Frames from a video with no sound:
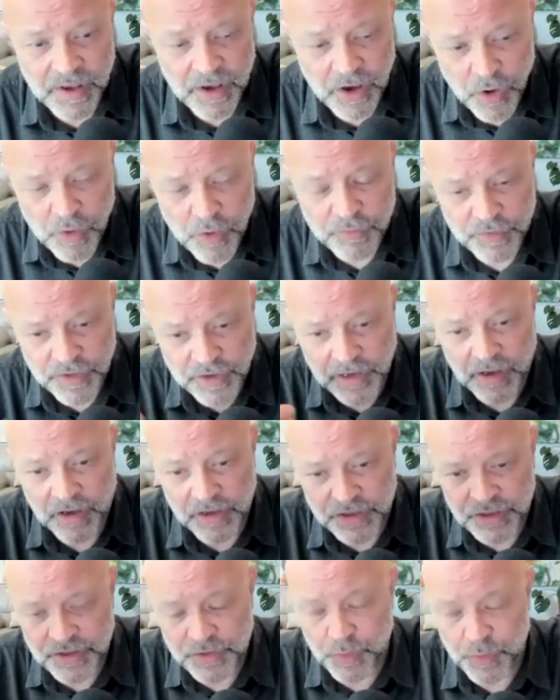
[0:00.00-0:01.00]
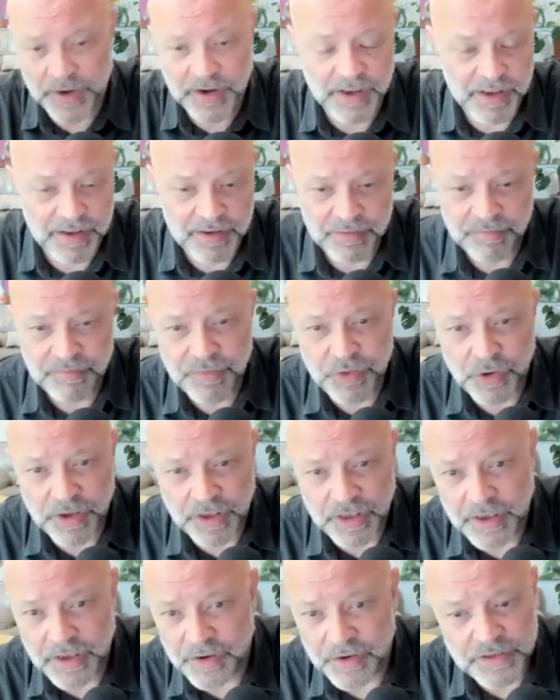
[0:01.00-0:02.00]
over the last 20, 30
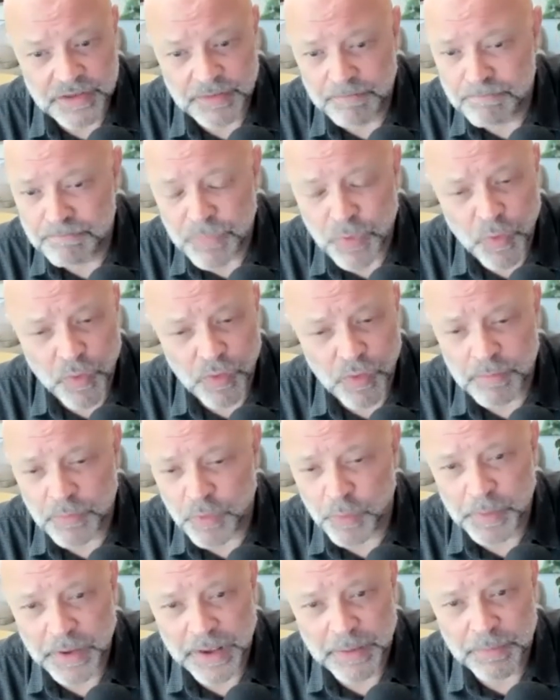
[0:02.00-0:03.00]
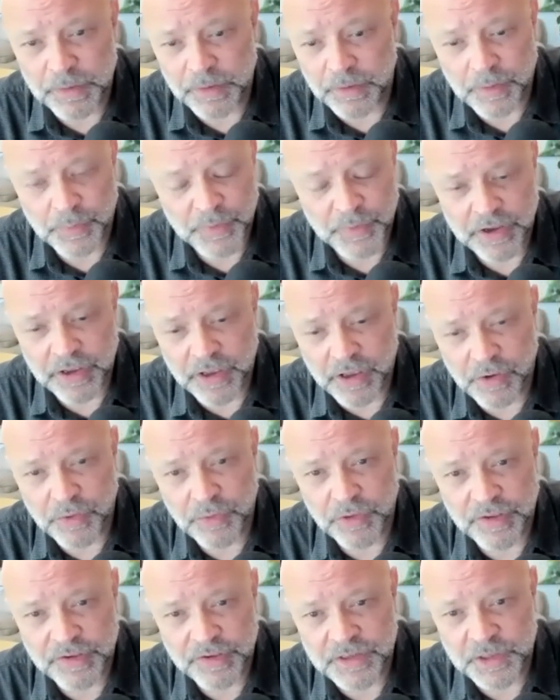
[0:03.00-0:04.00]
years, more and more people, and I go,
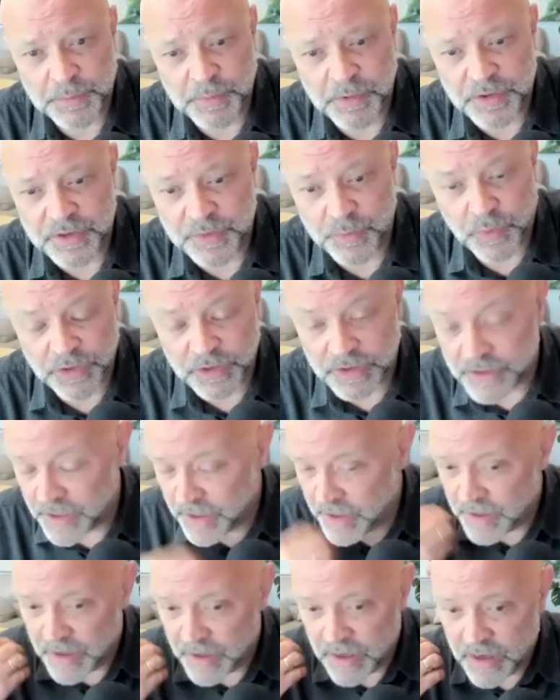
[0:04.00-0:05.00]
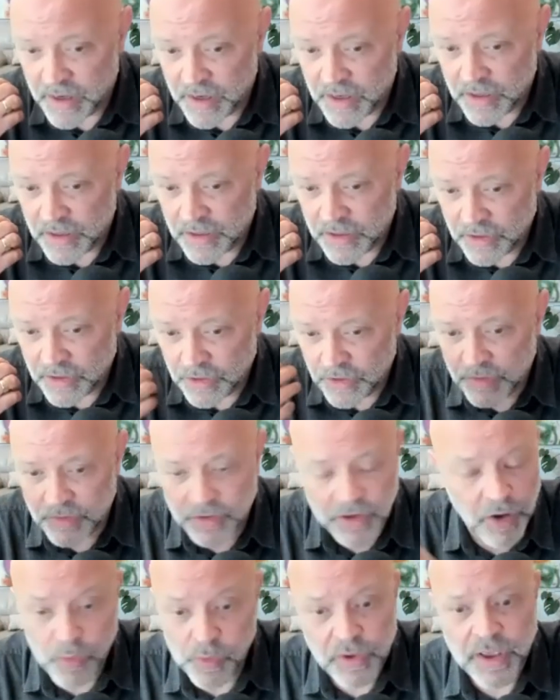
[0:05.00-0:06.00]
there's an experience of oneness,
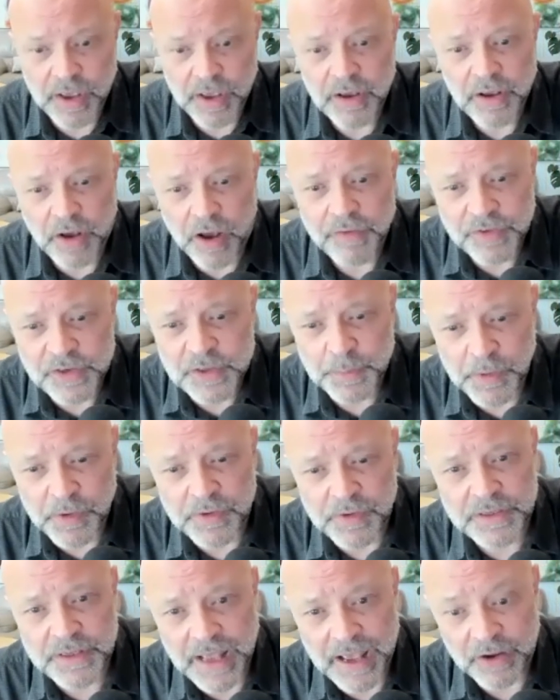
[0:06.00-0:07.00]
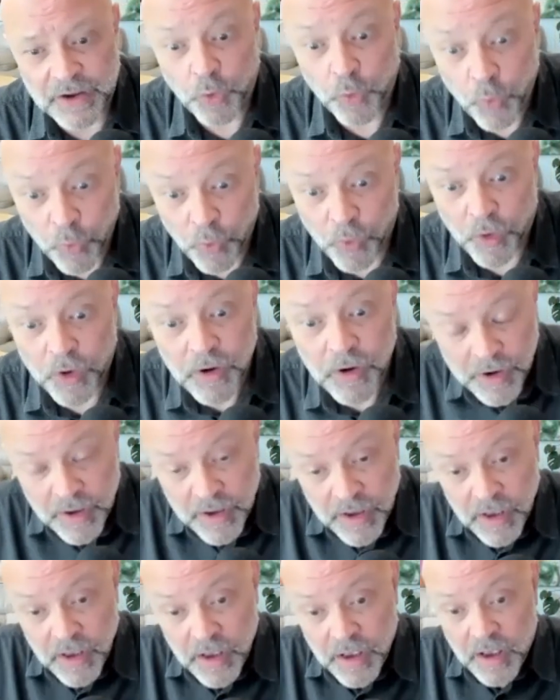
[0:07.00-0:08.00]
go, yeah, I've experienced that, or
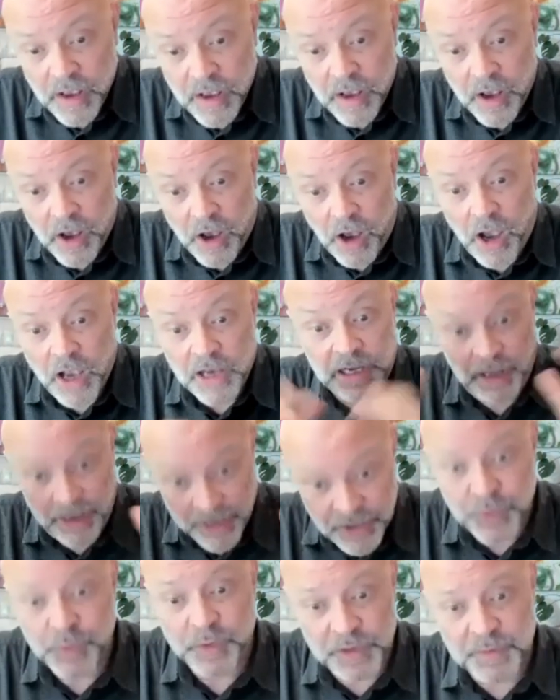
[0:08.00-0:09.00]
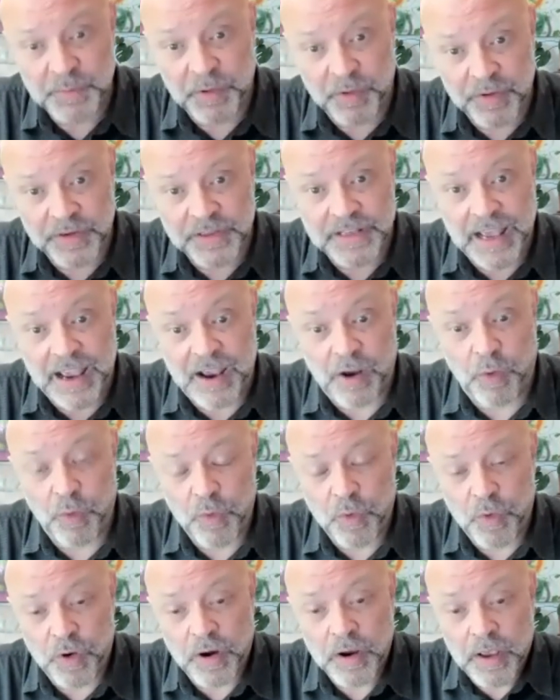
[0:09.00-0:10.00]
I'd like to experience that,
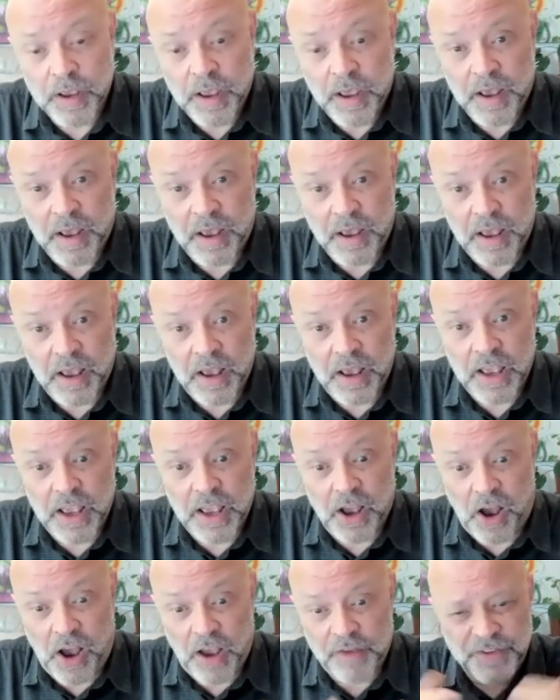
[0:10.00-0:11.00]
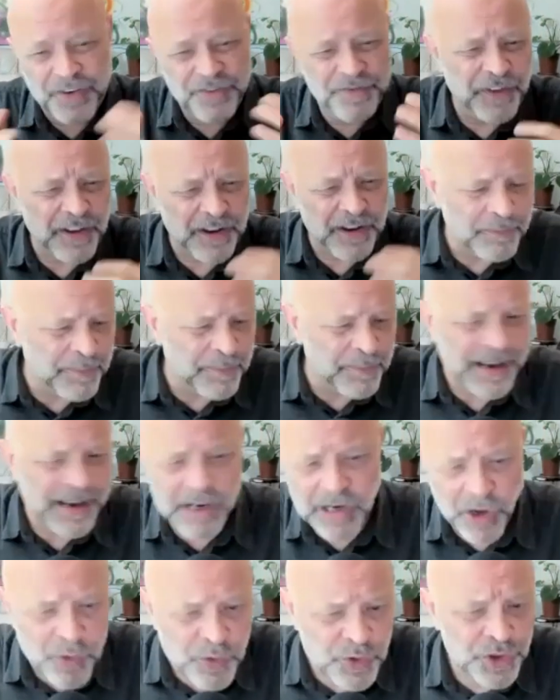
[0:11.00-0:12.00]
or I feel I've been
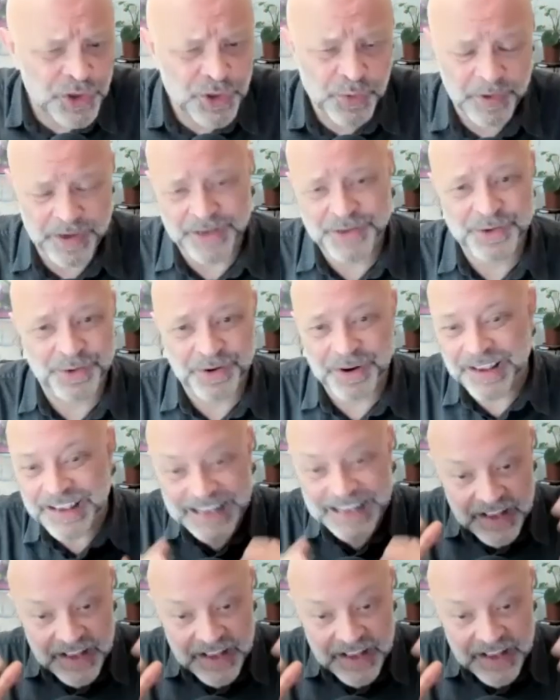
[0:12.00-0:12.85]
close to it, or